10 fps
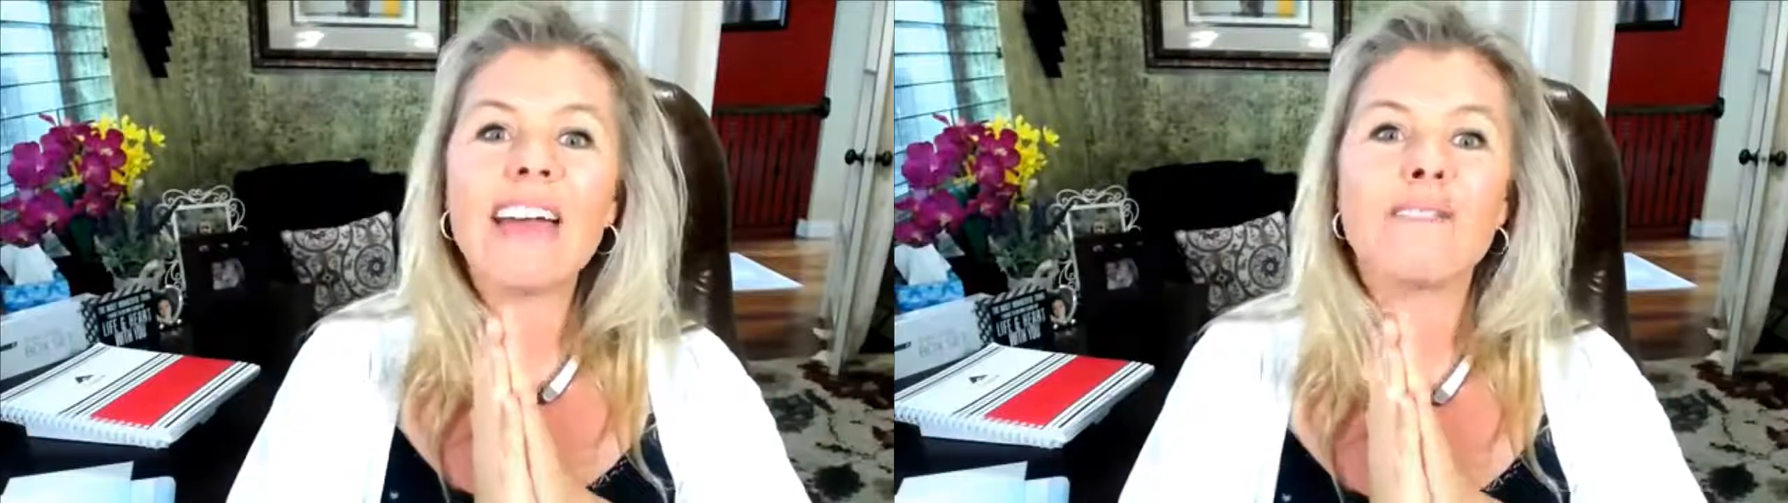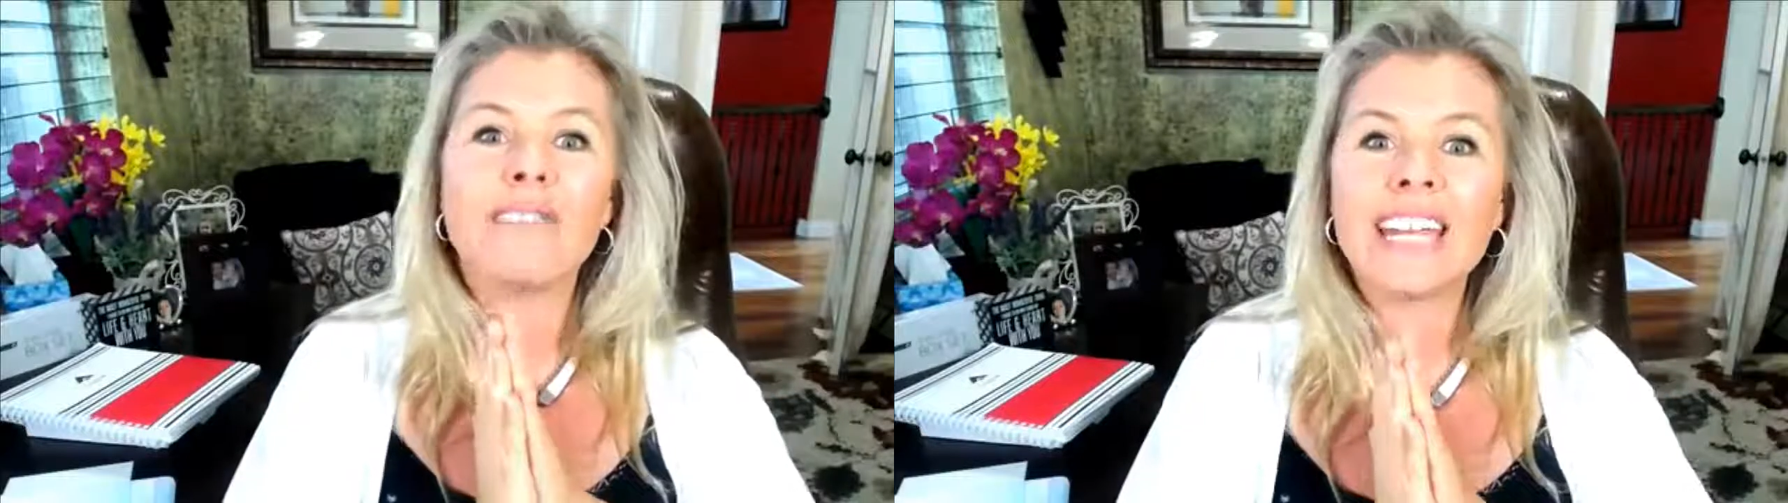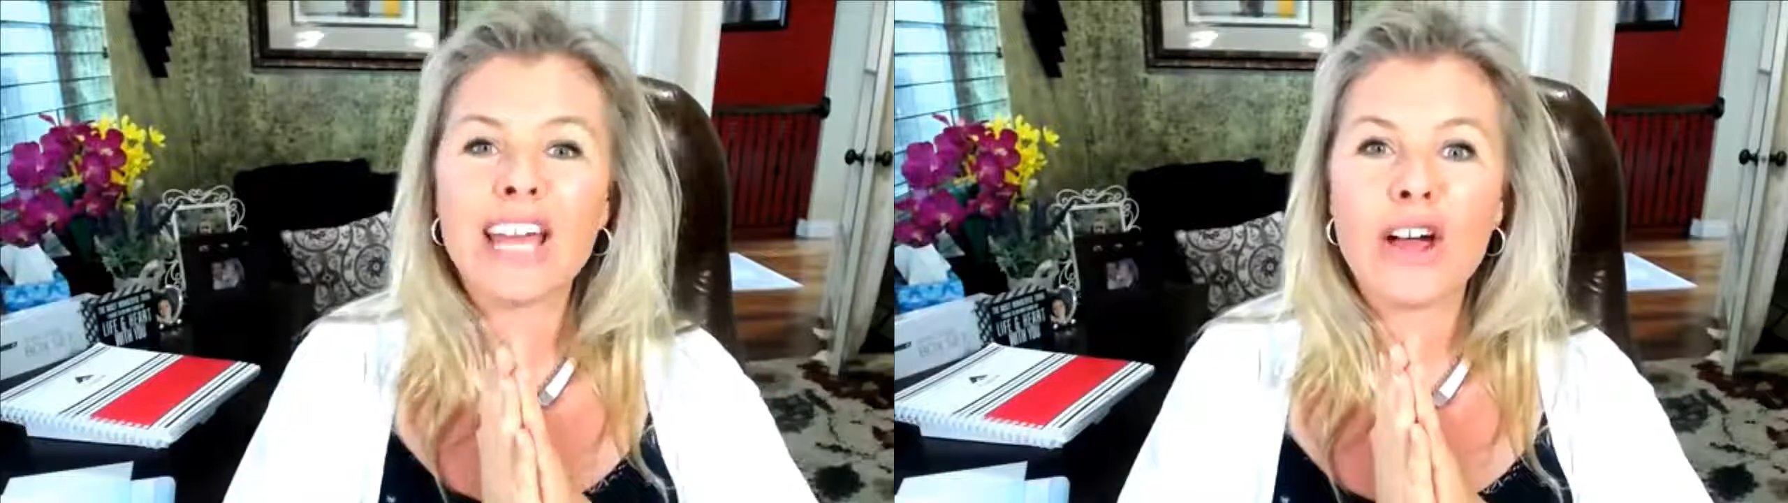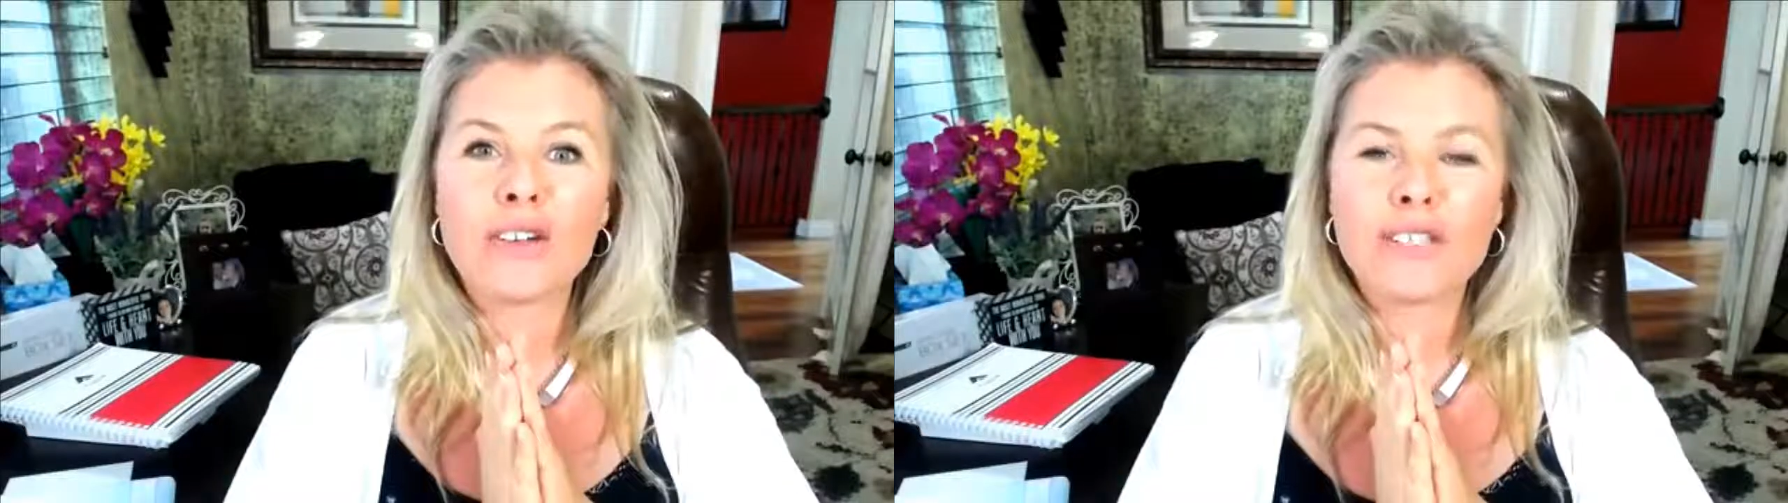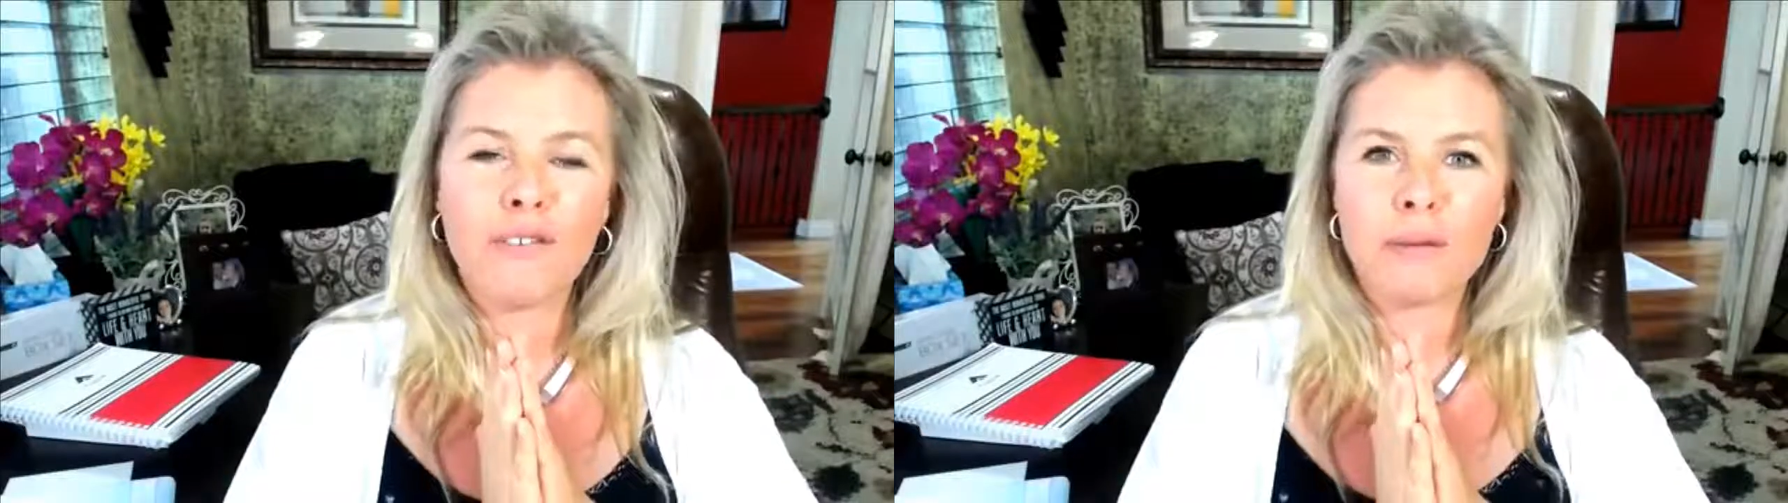
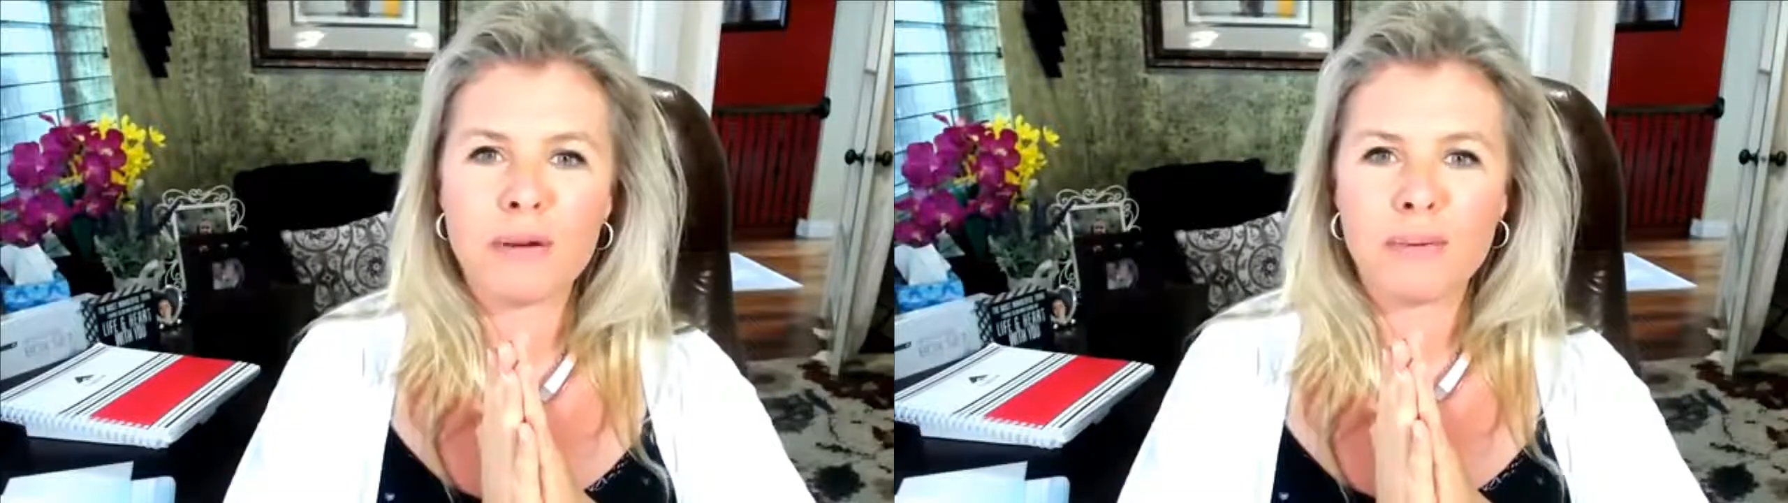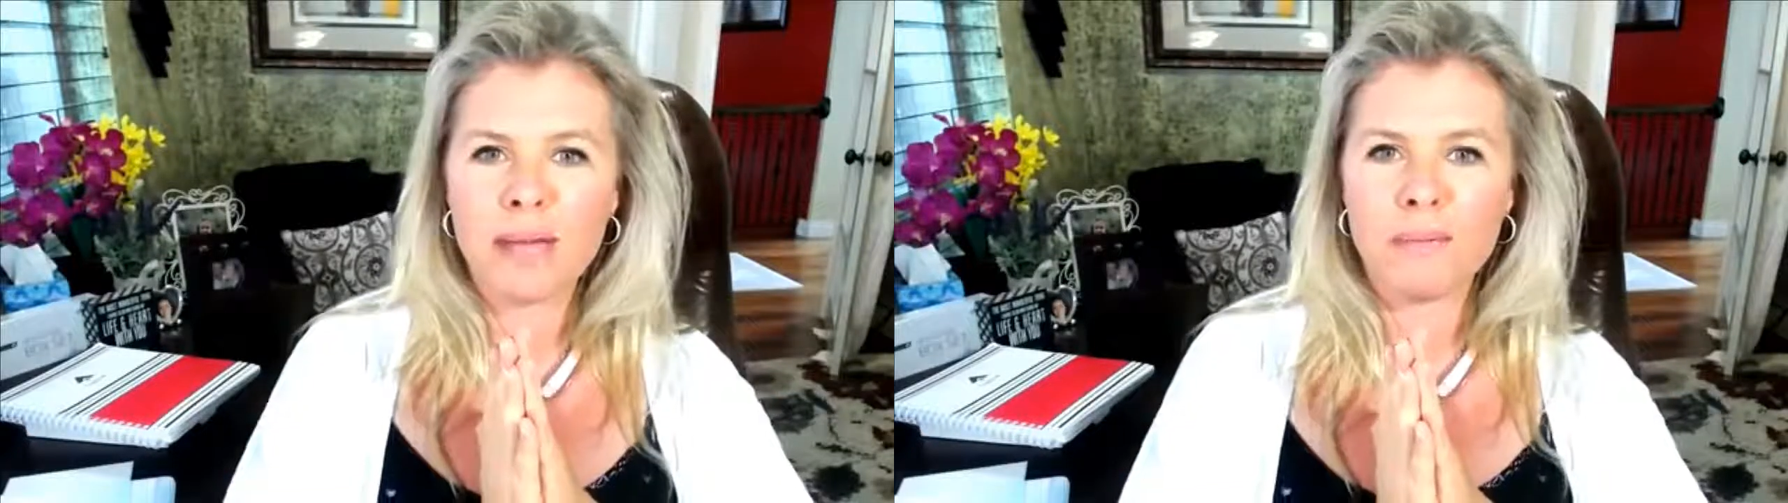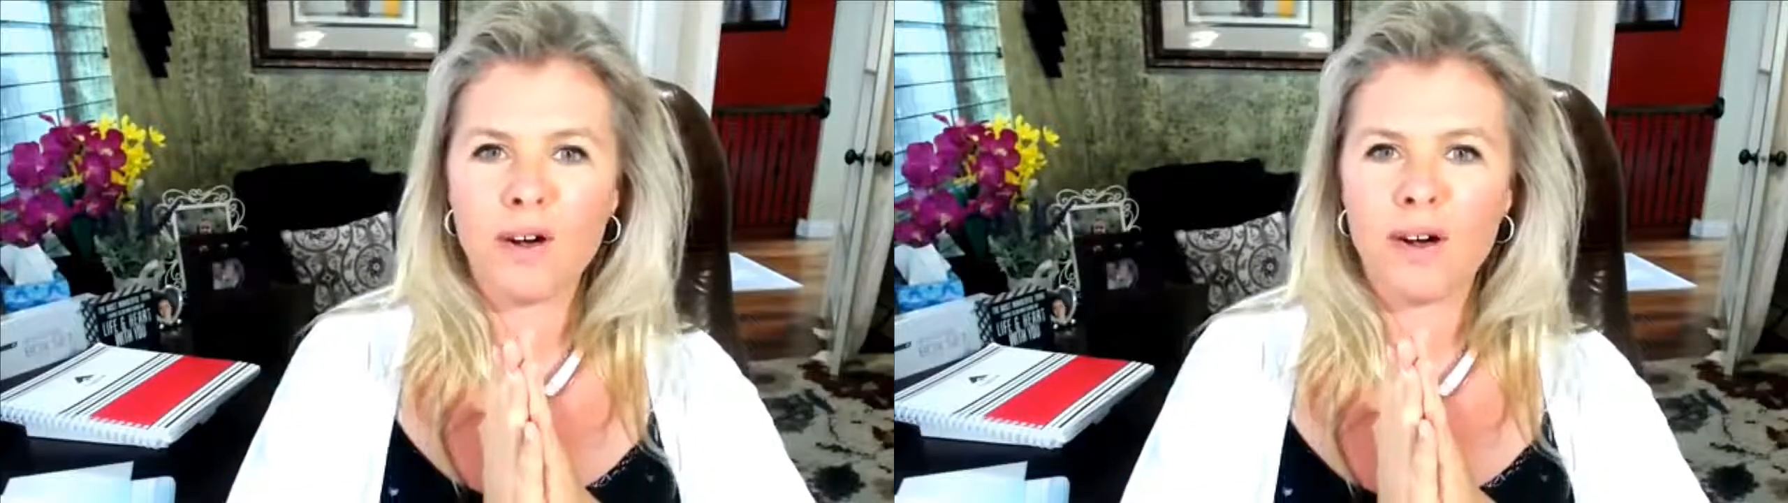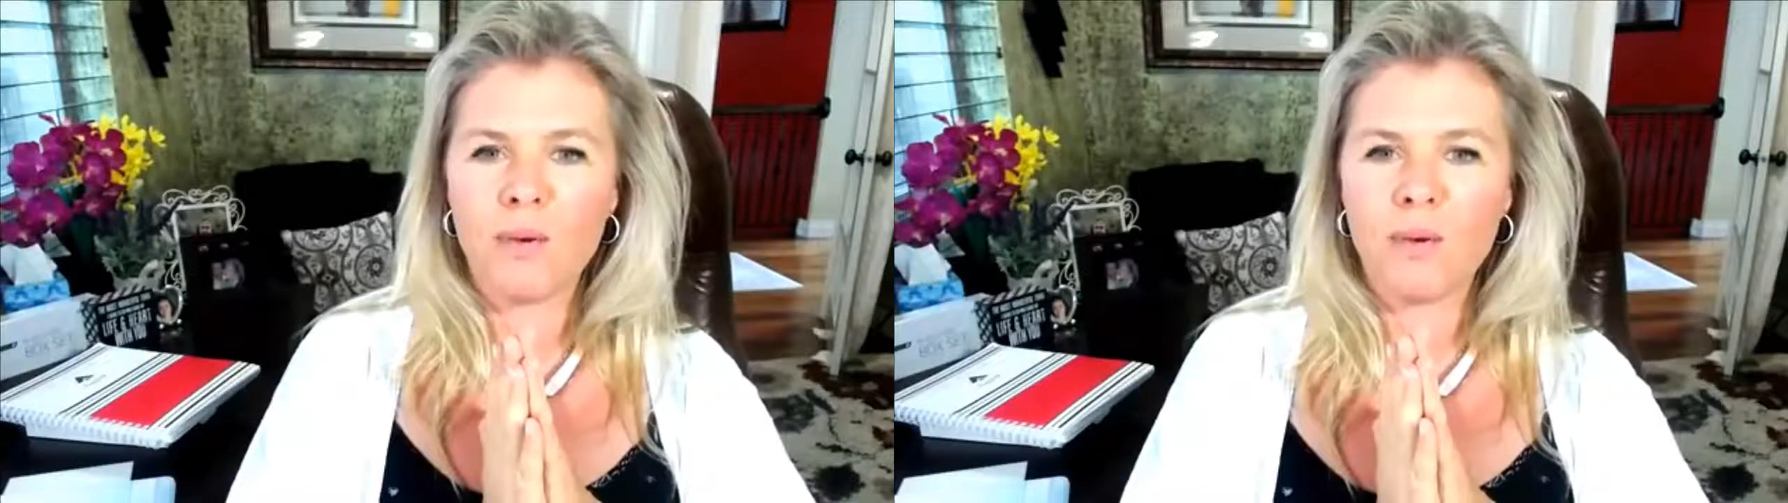videos from your people.